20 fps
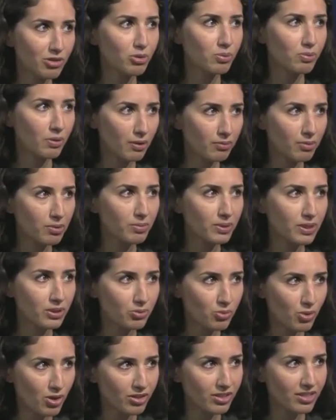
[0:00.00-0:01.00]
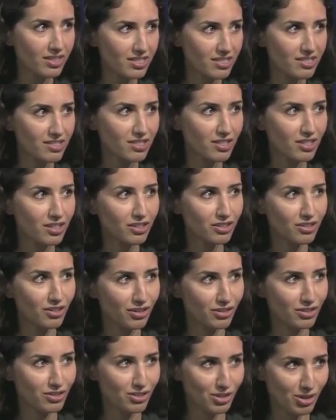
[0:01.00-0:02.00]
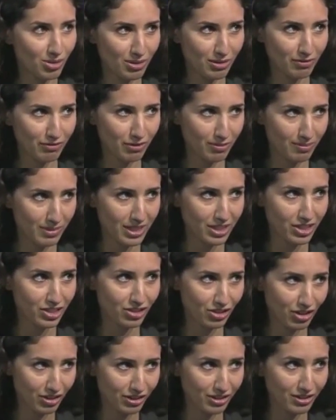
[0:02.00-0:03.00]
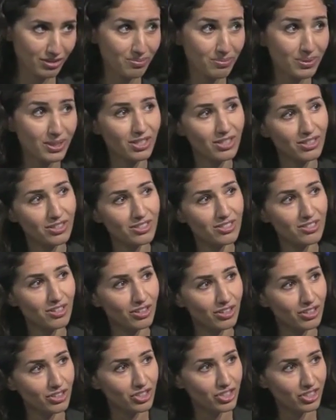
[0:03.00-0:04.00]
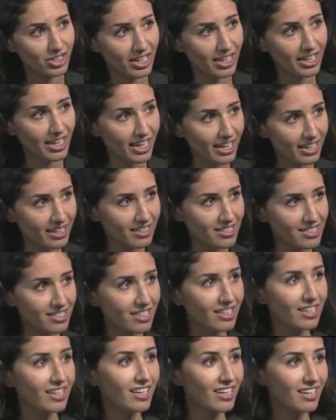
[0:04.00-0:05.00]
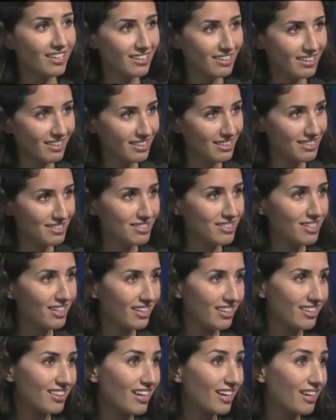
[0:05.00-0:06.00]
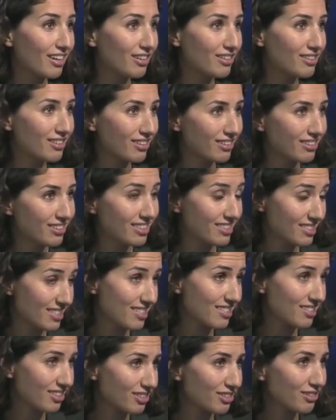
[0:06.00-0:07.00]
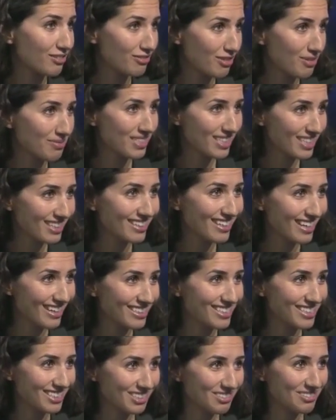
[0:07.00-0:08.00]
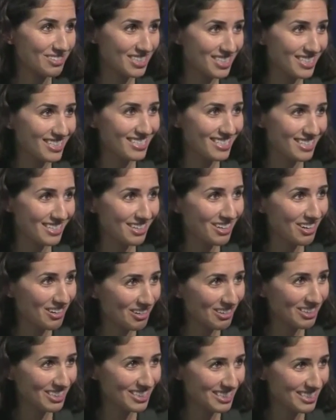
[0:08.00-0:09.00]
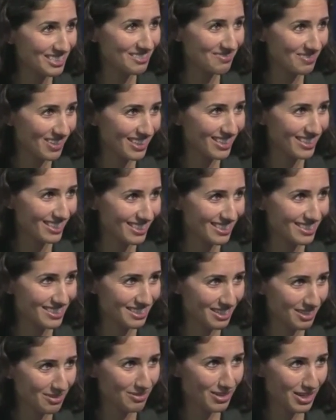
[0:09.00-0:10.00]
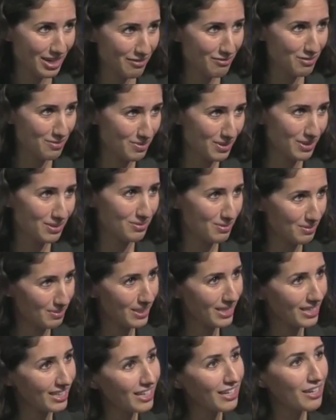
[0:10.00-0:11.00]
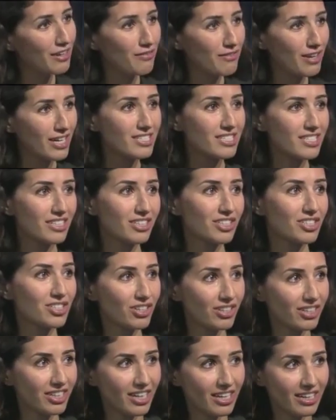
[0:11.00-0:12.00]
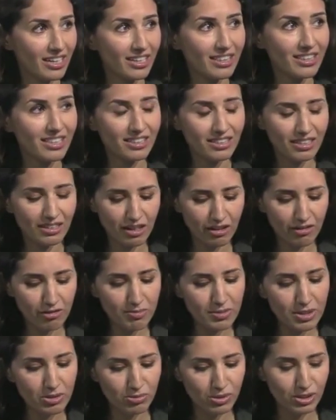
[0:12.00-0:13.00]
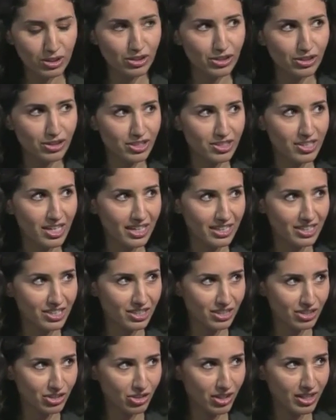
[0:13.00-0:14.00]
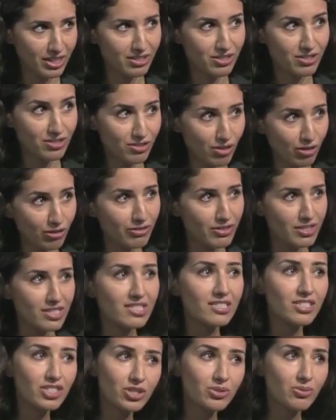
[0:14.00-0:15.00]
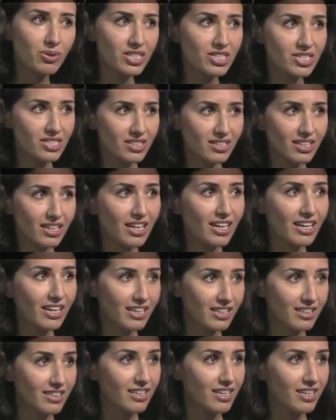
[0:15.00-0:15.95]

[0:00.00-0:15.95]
will probably want this not to go on for much longer, because on July 8th, is the start of Ramadan, actually, which is the holiest month in Islam, where everybody will be fasting in Turkey. And I think the government will look to actually try to solve this situation in the